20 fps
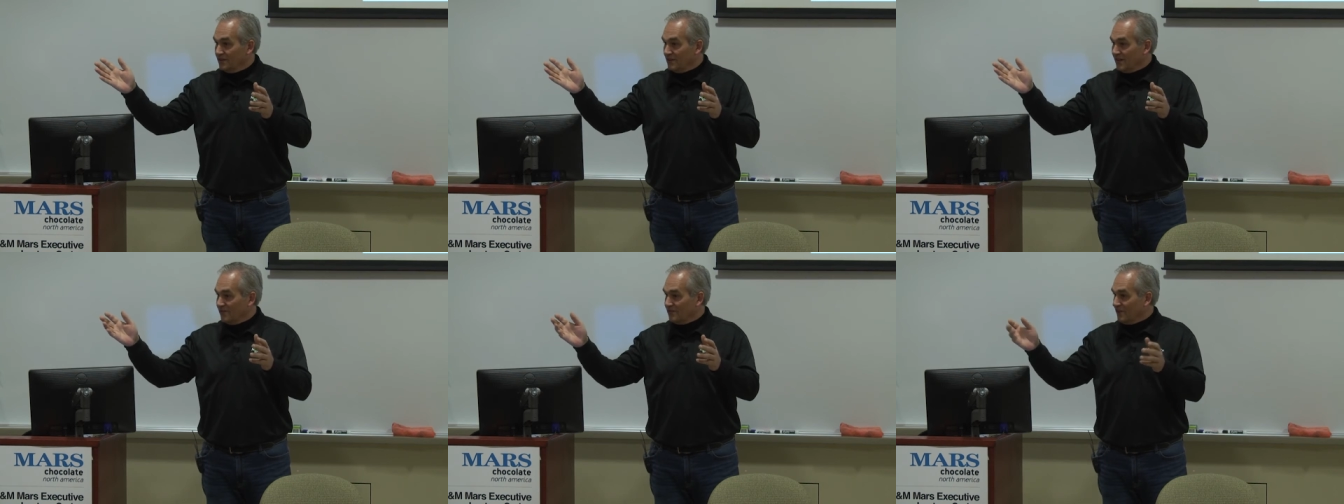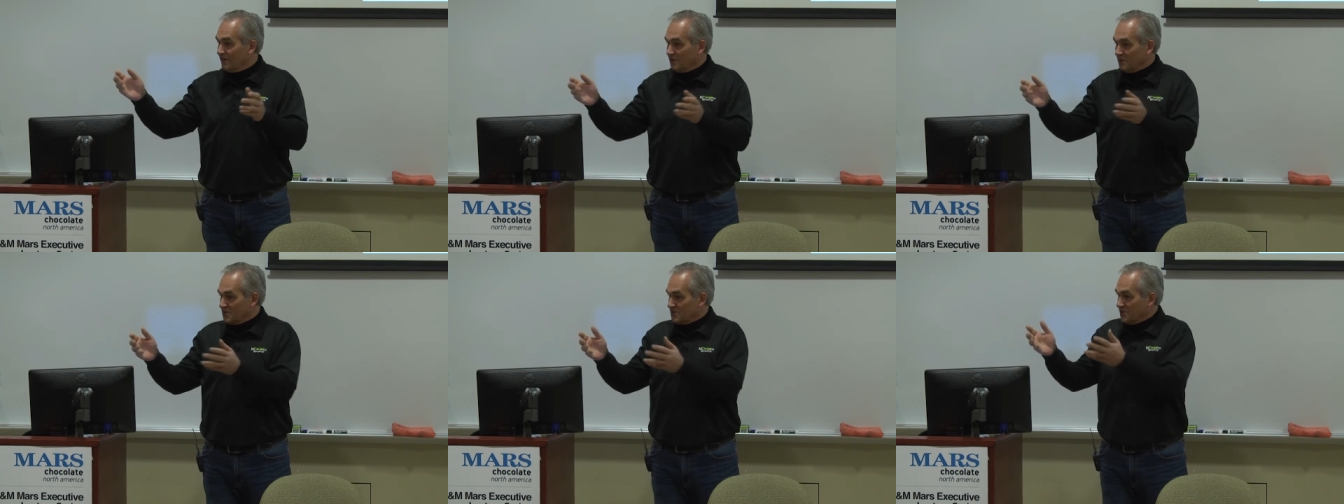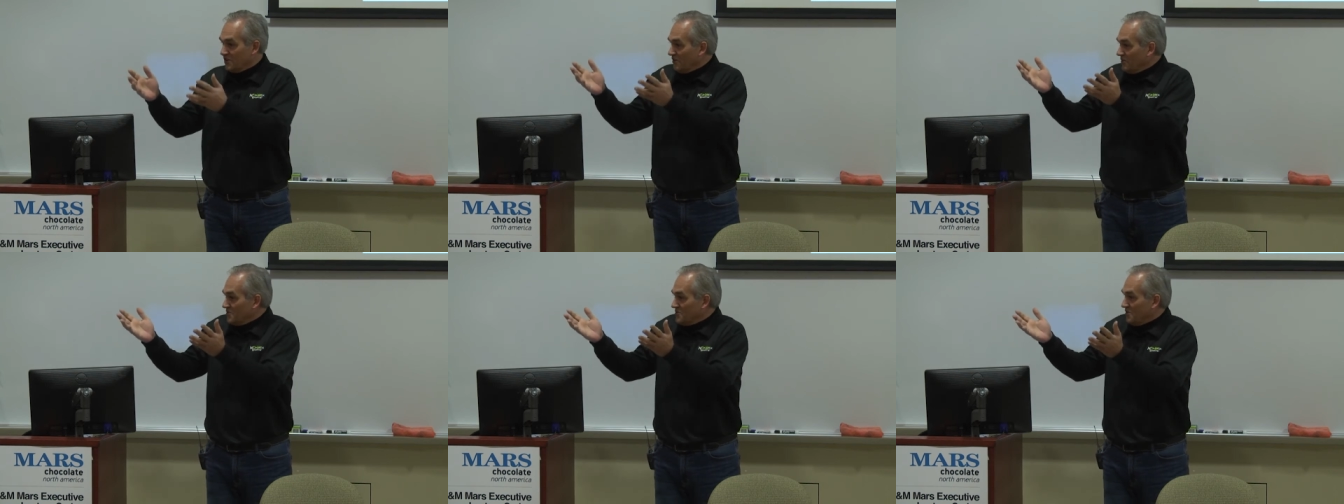I figured, well,
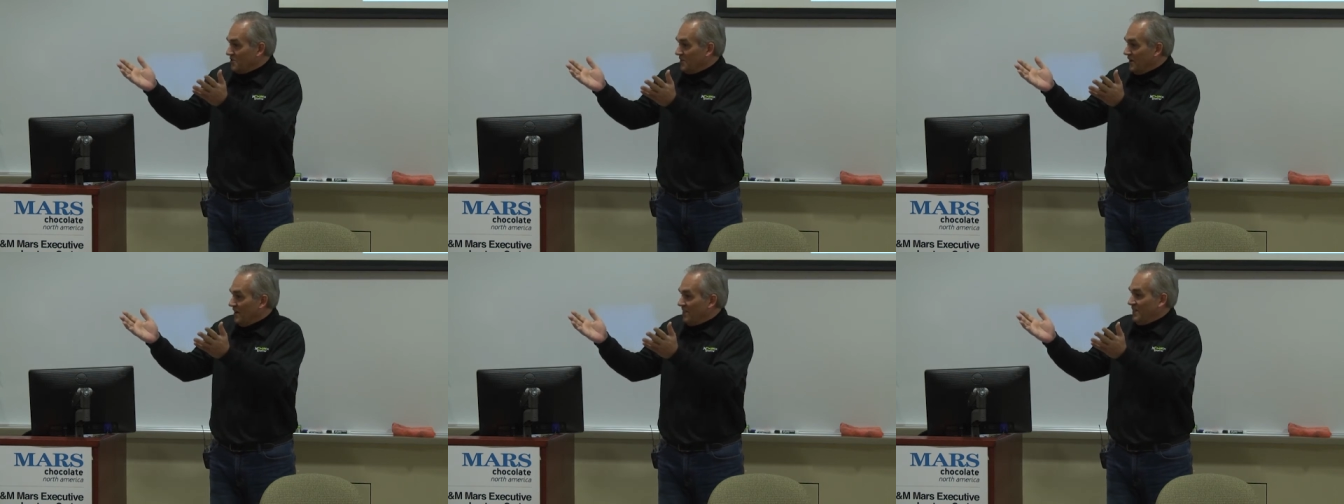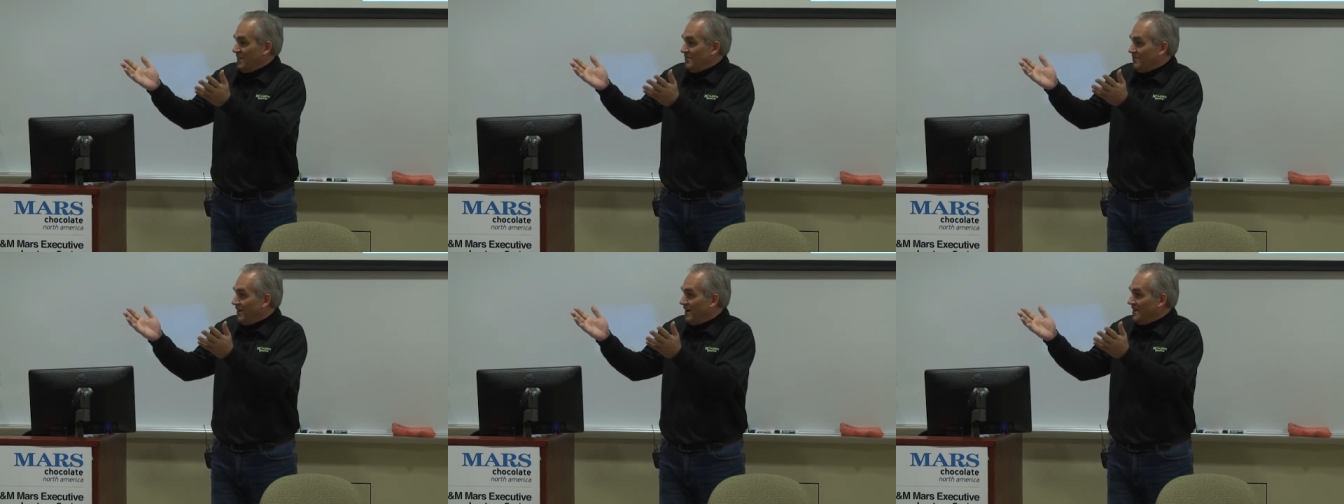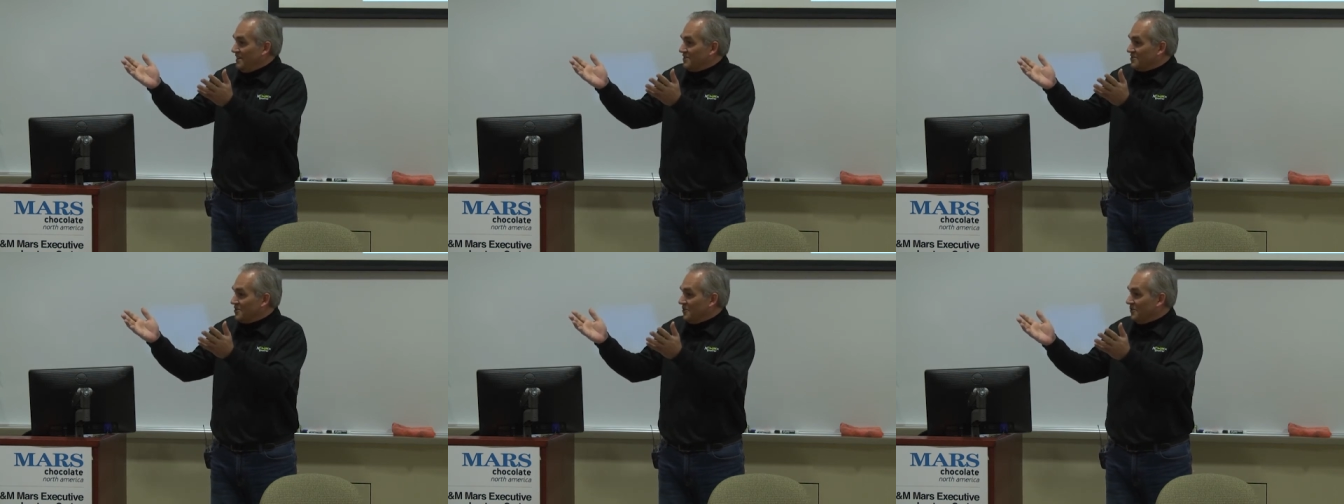zeros are nothing,
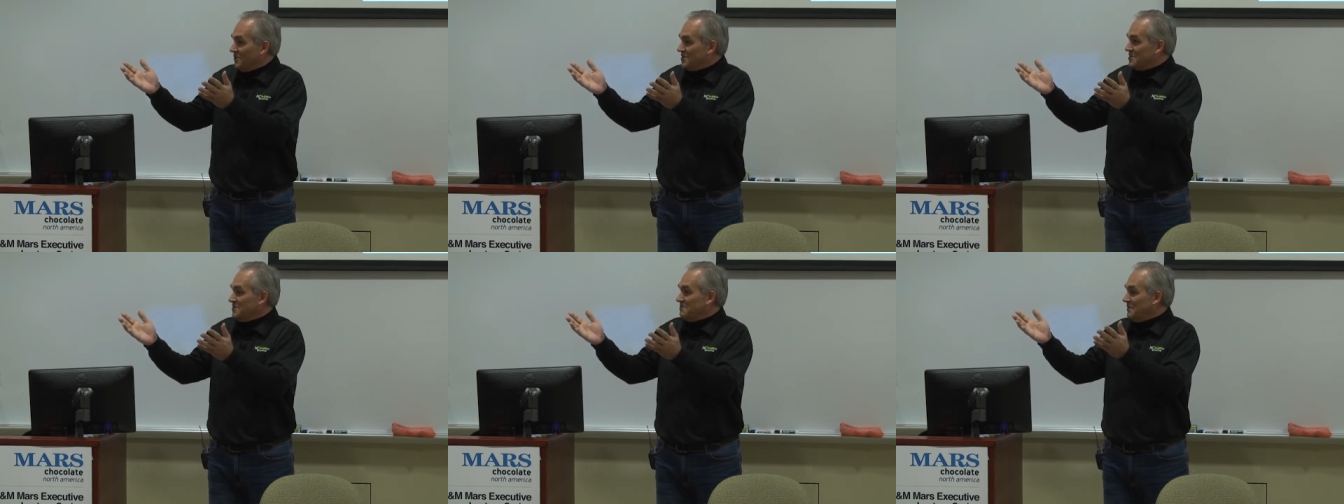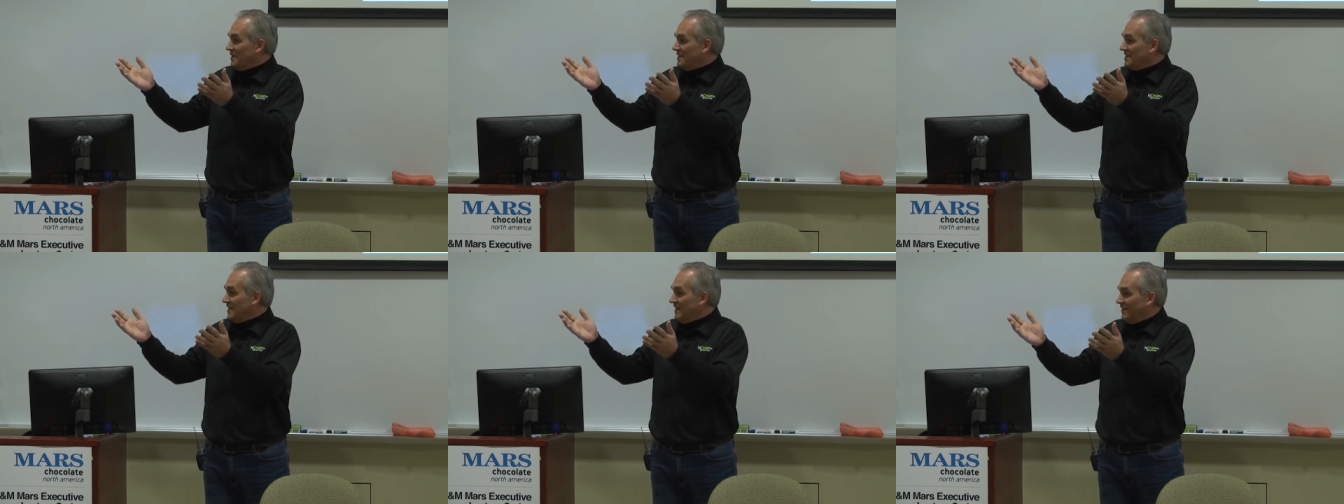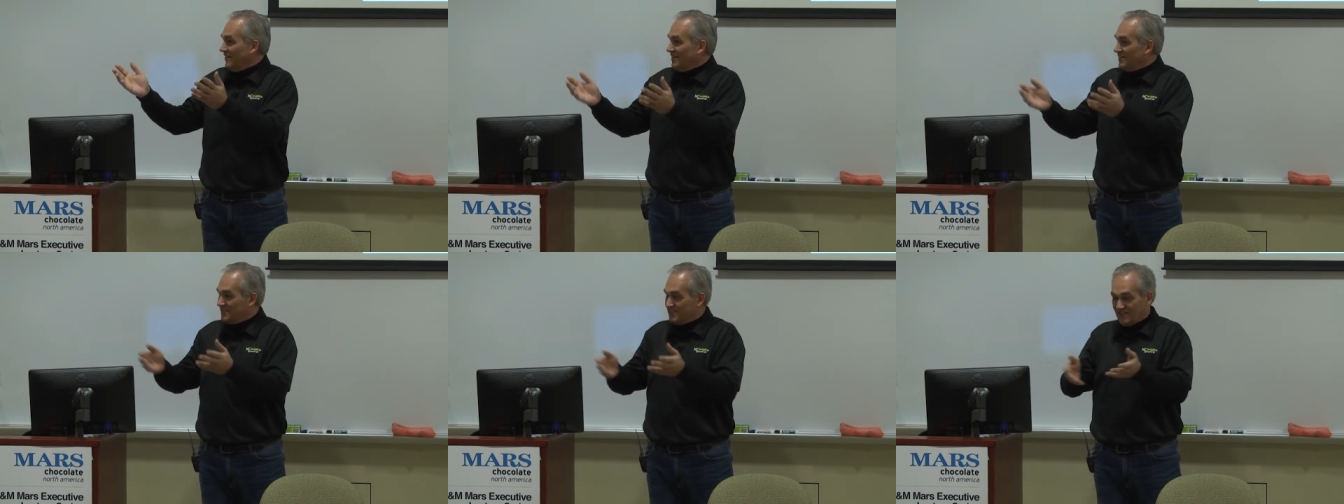right? So what's the big
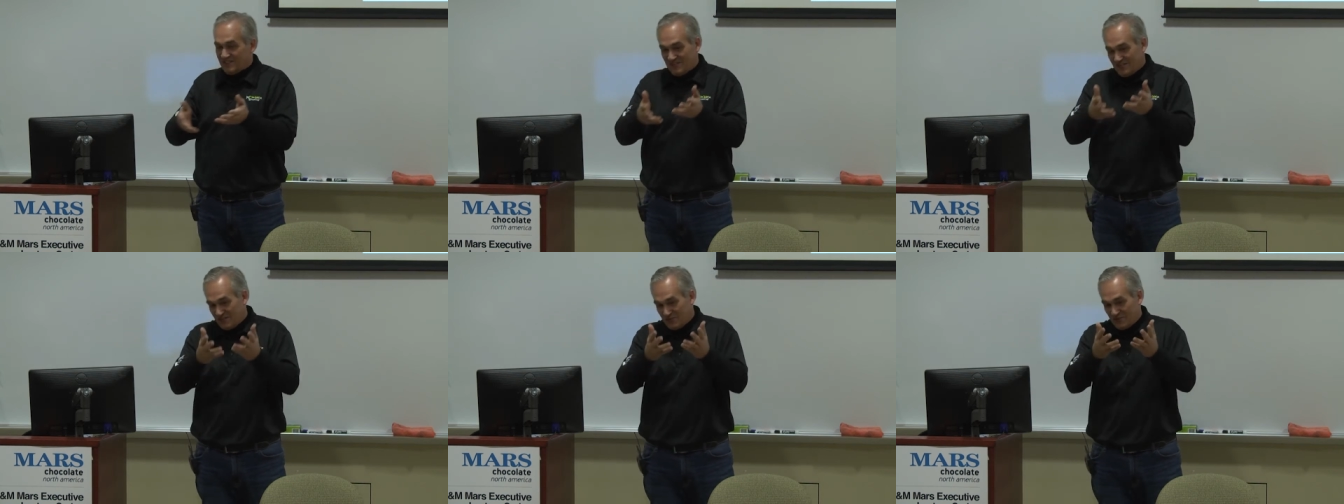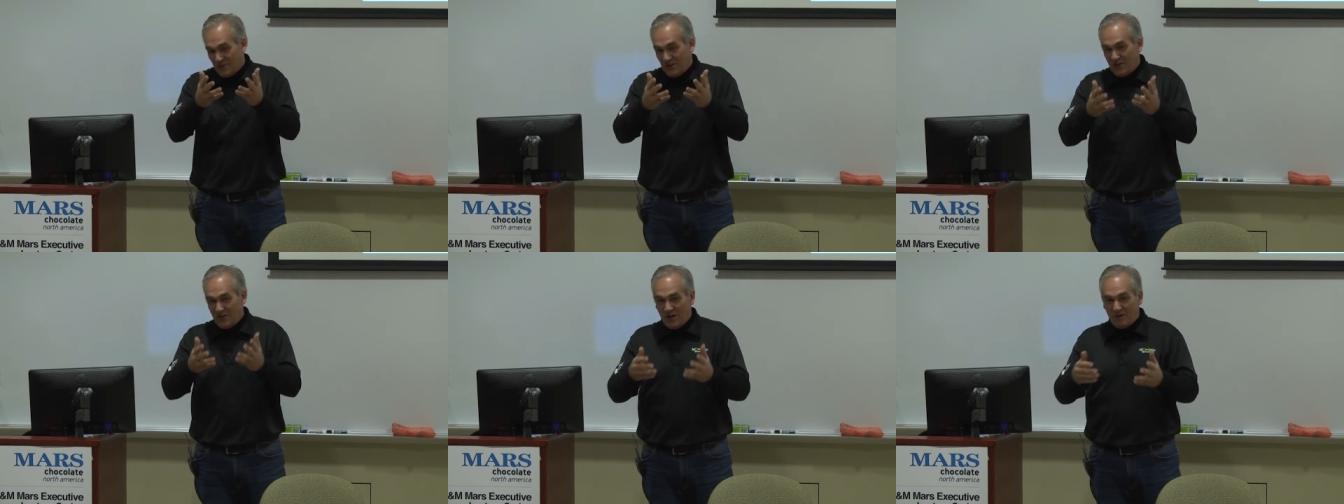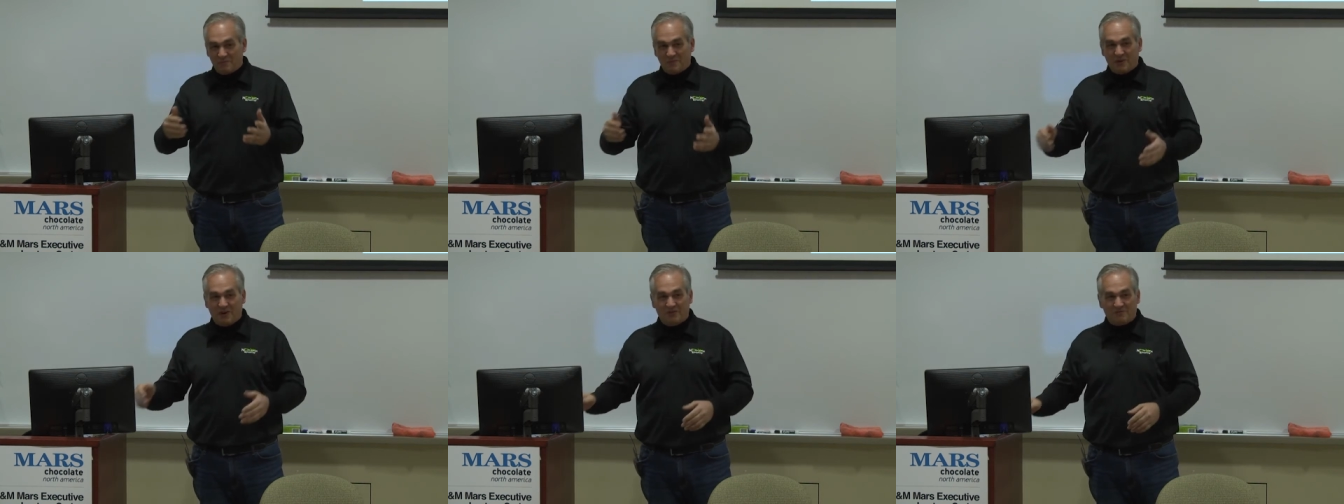deal? It's just this one
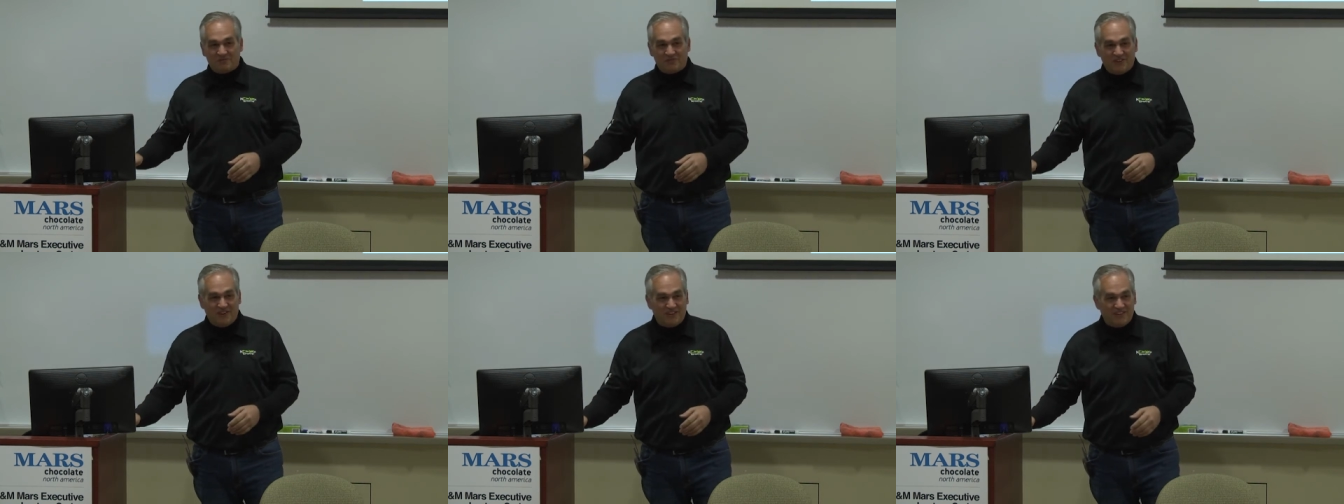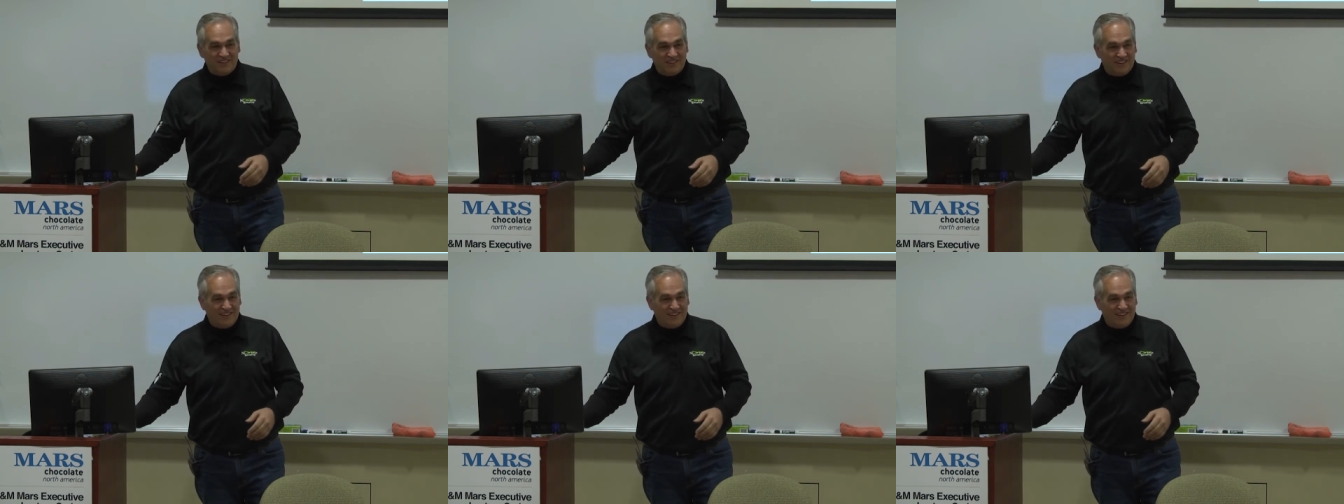number up front.